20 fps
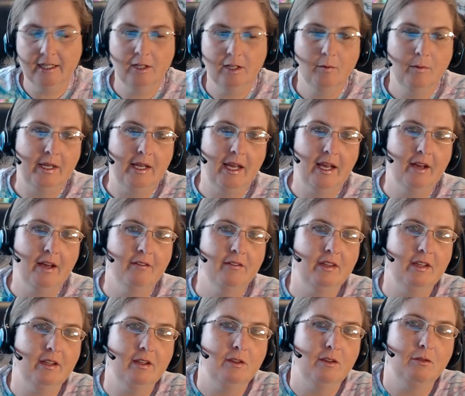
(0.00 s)
Here we have
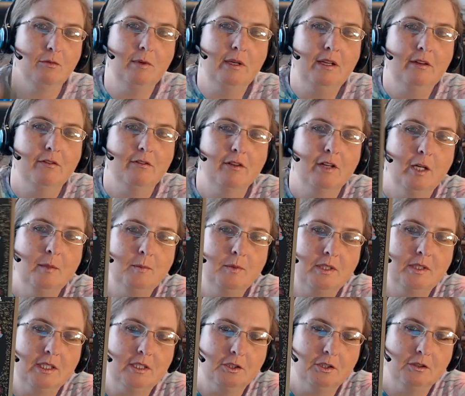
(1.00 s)
the Three of
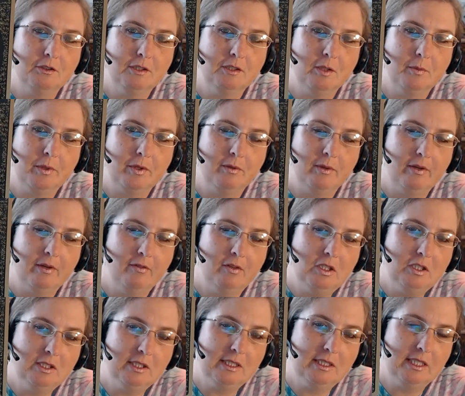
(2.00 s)
Cups that shows up in
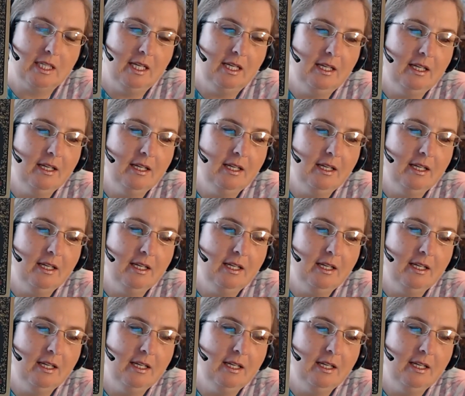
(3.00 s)
reverse.